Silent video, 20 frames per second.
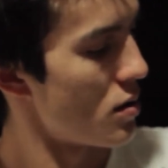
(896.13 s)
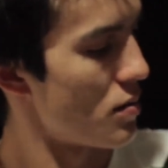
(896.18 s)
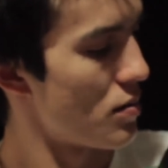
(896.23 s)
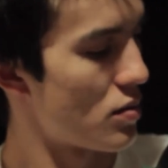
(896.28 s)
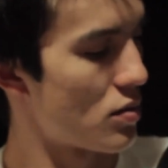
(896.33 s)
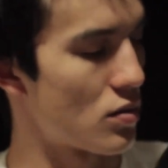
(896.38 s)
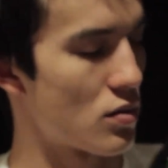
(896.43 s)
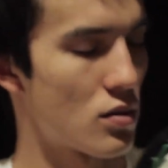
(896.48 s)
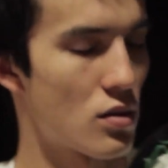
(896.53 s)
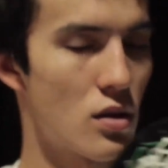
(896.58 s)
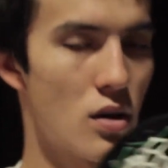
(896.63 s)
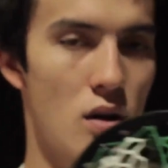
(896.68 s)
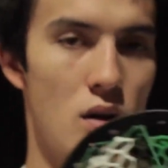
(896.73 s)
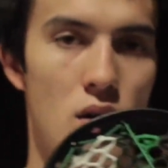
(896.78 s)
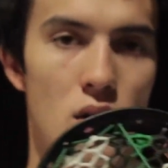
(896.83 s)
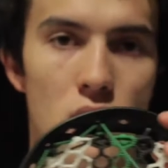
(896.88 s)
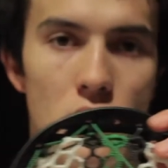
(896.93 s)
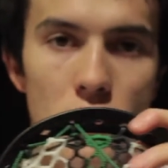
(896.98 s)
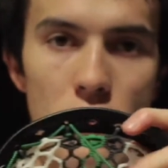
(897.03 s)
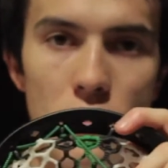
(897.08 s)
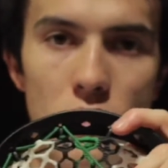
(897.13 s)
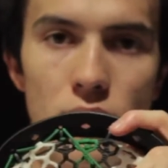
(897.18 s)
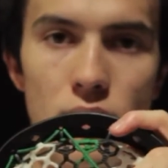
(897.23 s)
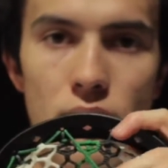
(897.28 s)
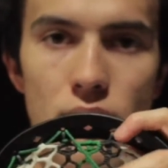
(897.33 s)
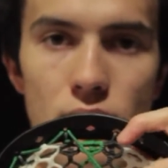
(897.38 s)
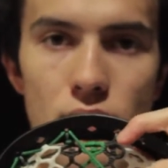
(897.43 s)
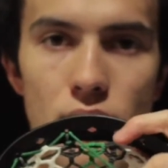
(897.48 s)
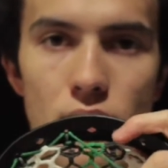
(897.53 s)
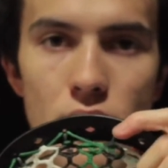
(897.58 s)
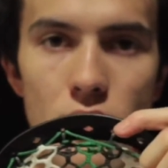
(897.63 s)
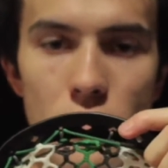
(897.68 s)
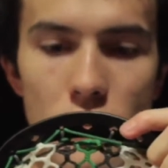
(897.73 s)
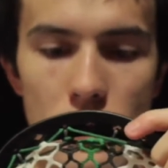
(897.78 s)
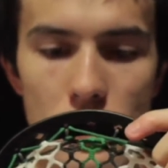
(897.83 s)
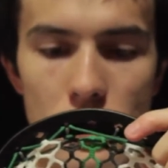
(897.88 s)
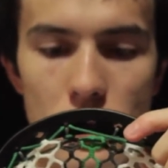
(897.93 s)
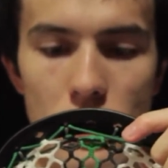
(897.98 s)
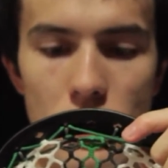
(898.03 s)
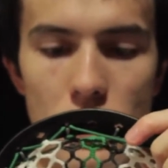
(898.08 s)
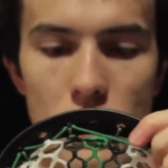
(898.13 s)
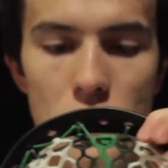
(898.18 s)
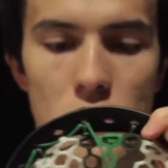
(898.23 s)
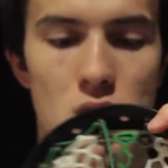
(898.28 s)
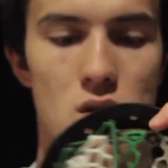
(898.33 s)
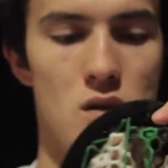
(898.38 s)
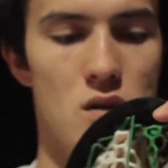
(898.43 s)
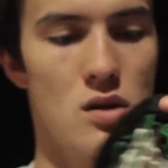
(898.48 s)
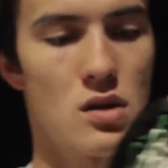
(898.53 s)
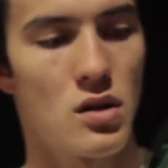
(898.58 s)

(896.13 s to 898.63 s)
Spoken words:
pull tight. There it is.